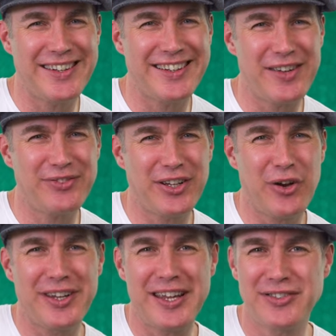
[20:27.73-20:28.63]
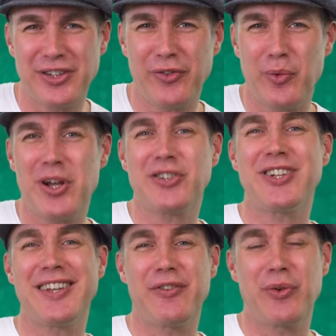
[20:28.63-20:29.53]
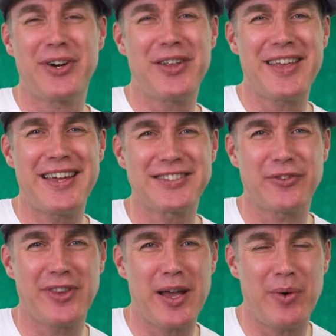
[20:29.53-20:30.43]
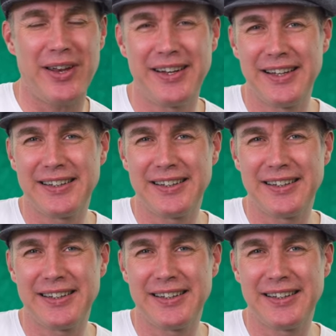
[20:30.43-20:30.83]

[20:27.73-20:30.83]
You're going to have to go and get yourself the worksheet if you want to know the answer for that one.